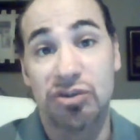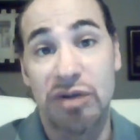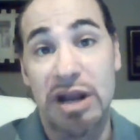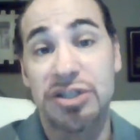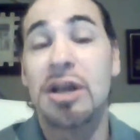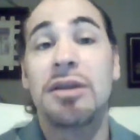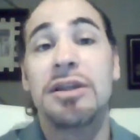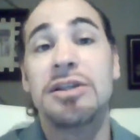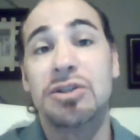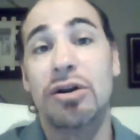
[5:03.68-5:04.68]
stretch.
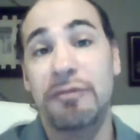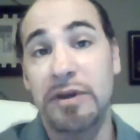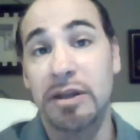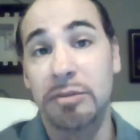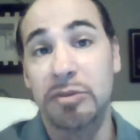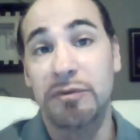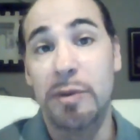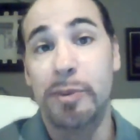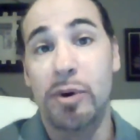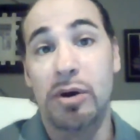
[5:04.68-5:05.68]
They started feeding him the
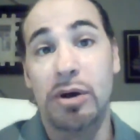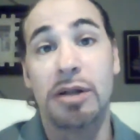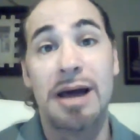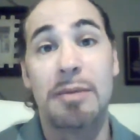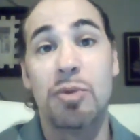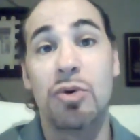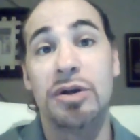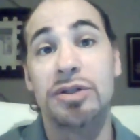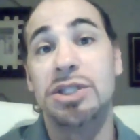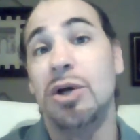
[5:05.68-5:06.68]
football a lot
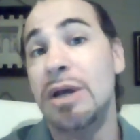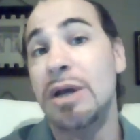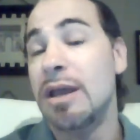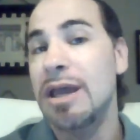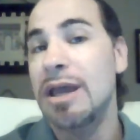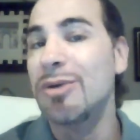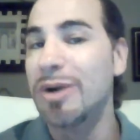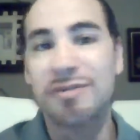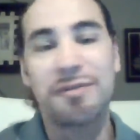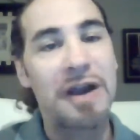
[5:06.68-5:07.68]
more. So it
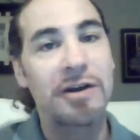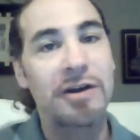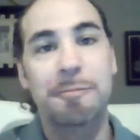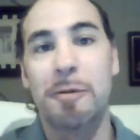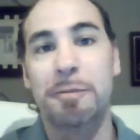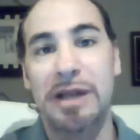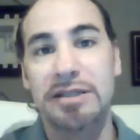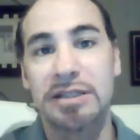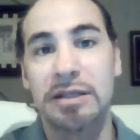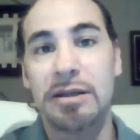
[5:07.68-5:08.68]
was very
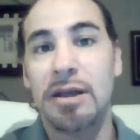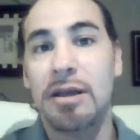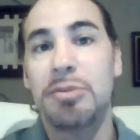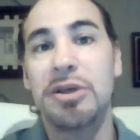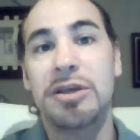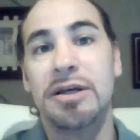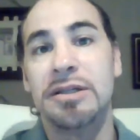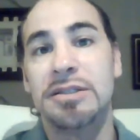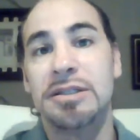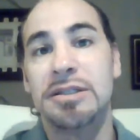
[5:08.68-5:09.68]
perplexing
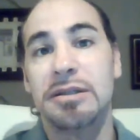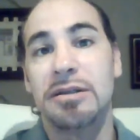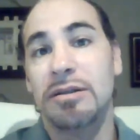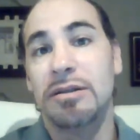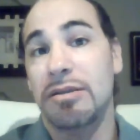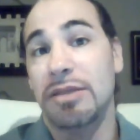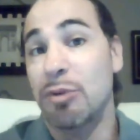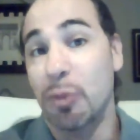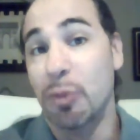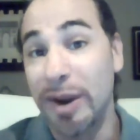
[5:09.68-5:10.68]
because they
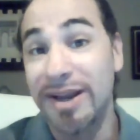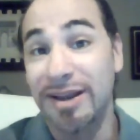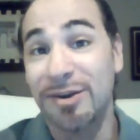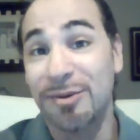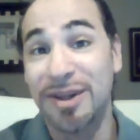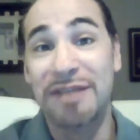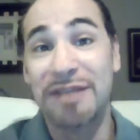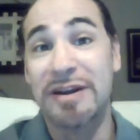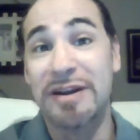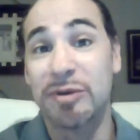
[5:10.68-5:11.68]
were winning when they
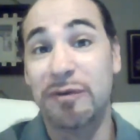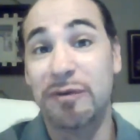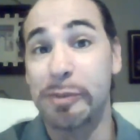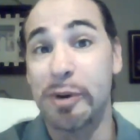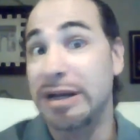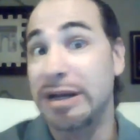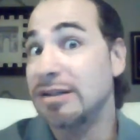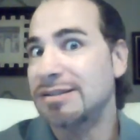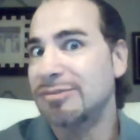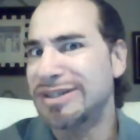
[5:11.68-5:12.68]
fed him the football. And
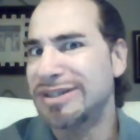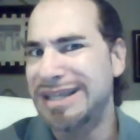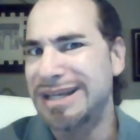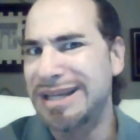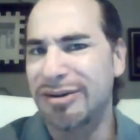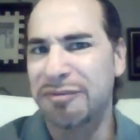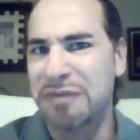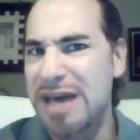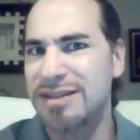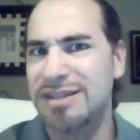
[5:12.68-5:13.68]
we're sitting here in the
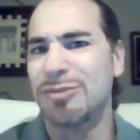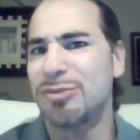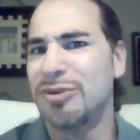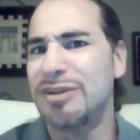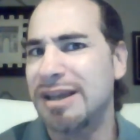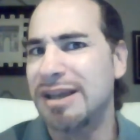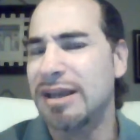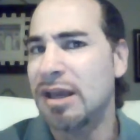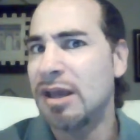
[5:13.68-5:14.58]
fantasy community saying,